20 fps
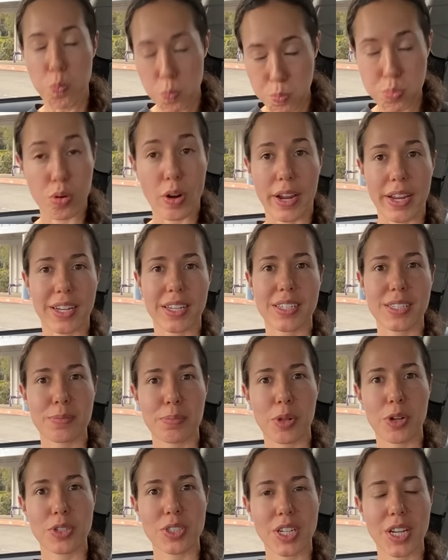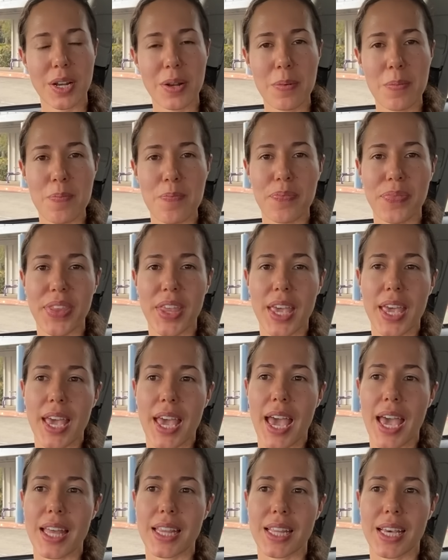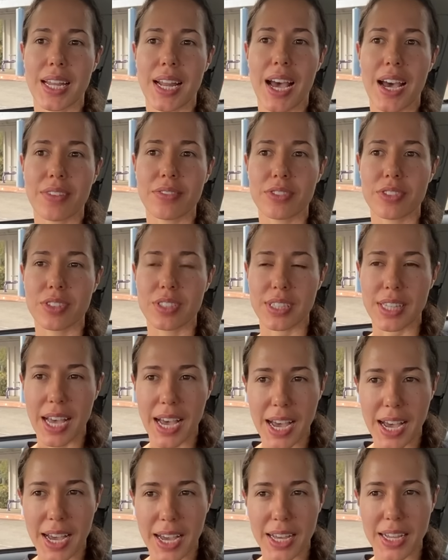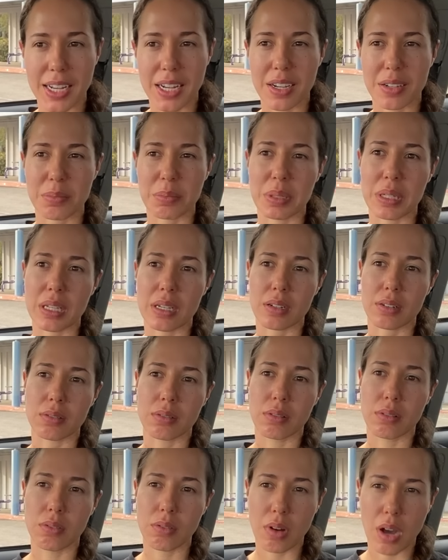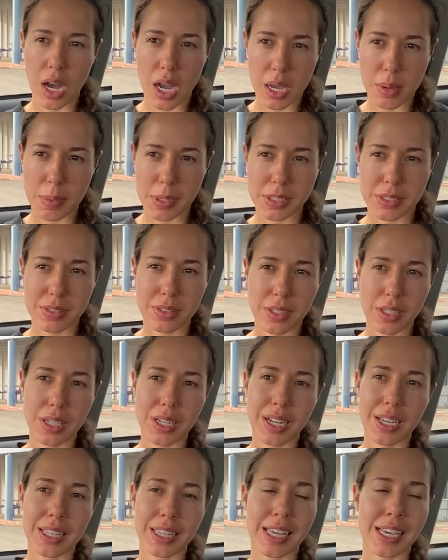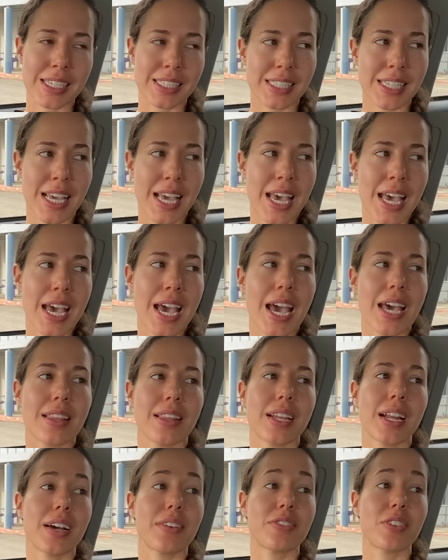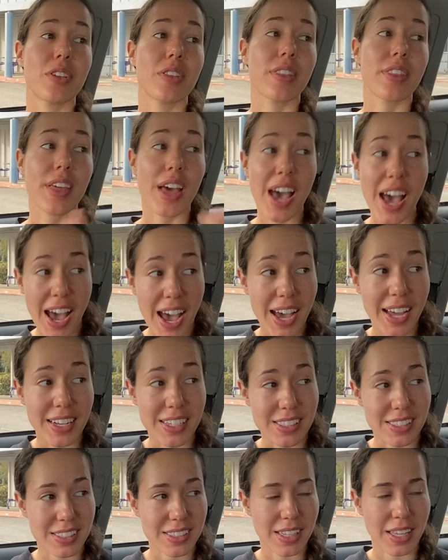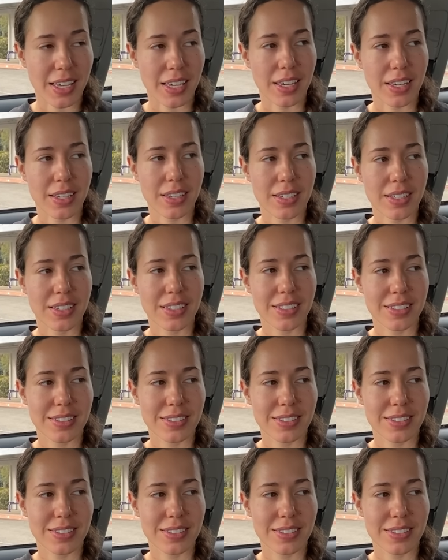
brain explosion. And then after that, I'd be like, why am I still eating this? And then after that, it's like,